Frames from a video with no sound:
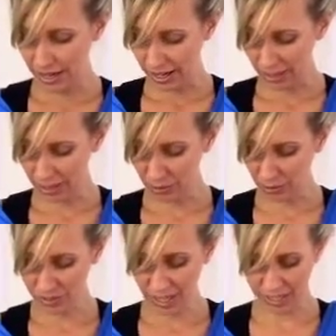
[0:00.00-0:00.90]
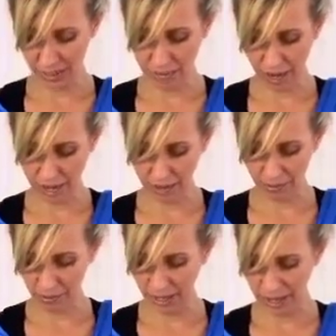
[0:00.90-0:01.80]
And then we'll take the
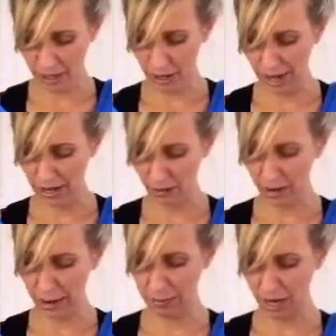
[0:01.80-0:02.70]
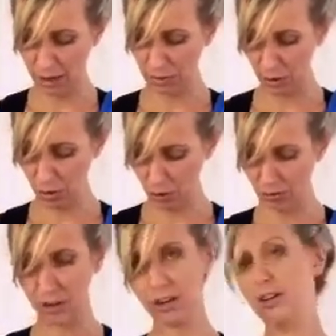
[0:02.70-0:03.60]
bottom layer and wrap it up
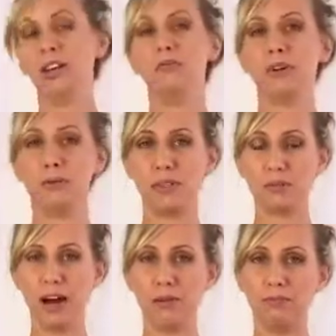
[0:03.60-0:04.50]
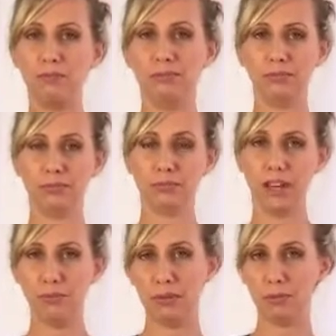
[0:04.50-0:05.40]
over baby's bottom
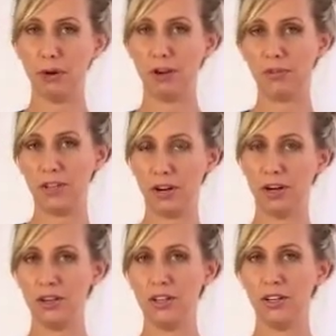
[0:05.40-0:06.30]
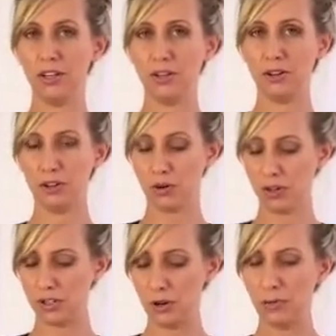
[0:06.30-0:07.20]
and maybe part of their
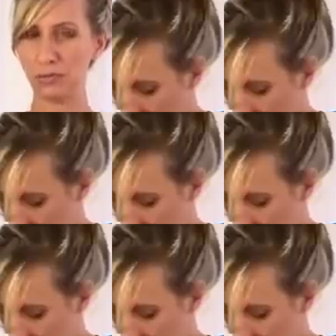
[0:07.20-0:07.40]
torso.